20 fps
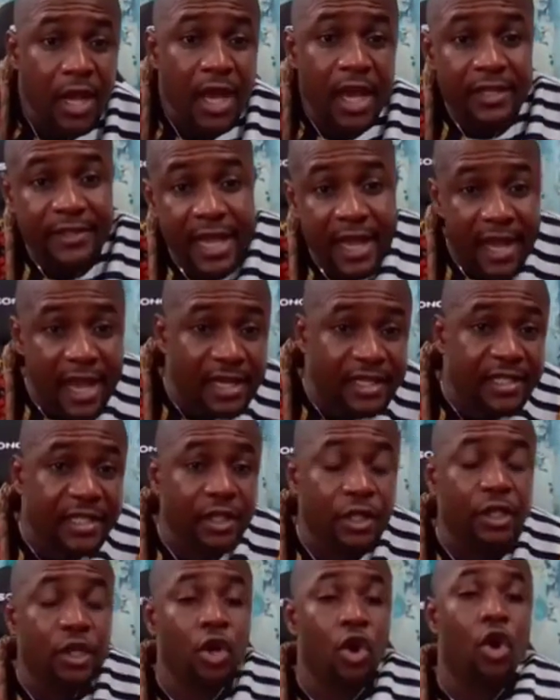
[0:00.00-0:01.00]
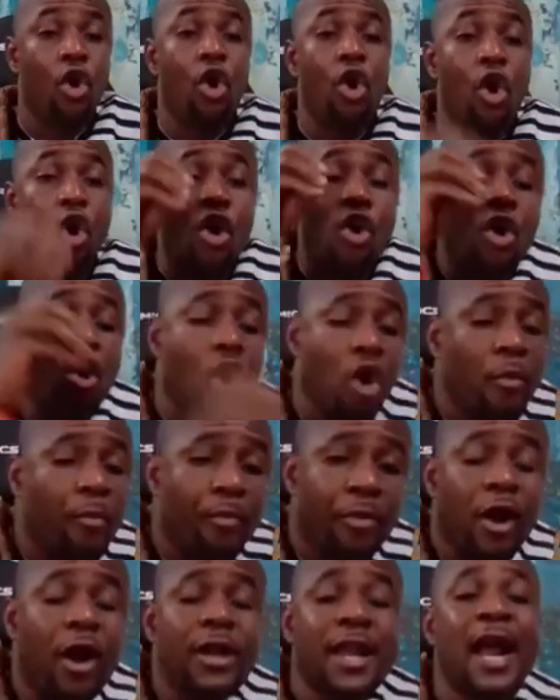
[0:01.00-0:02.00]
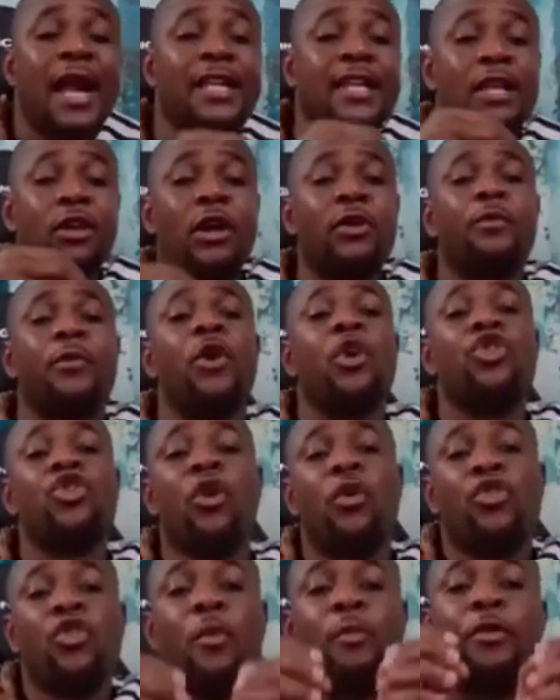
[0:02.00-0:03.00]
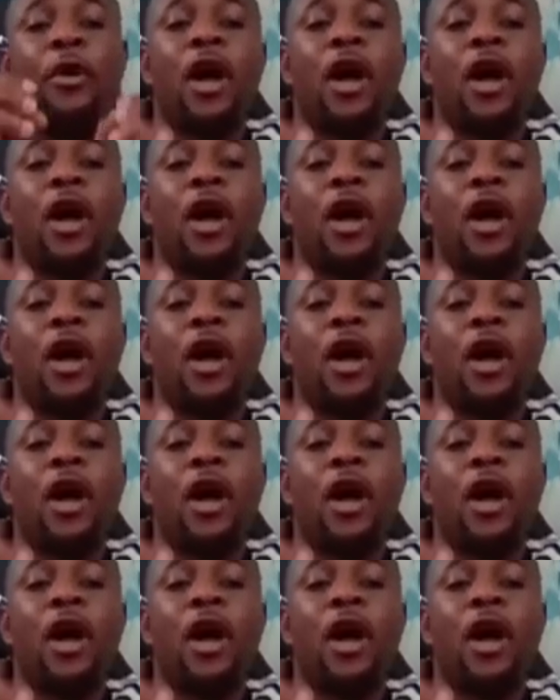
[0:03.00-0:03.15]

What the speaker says: A secretary, oh, Bonari, no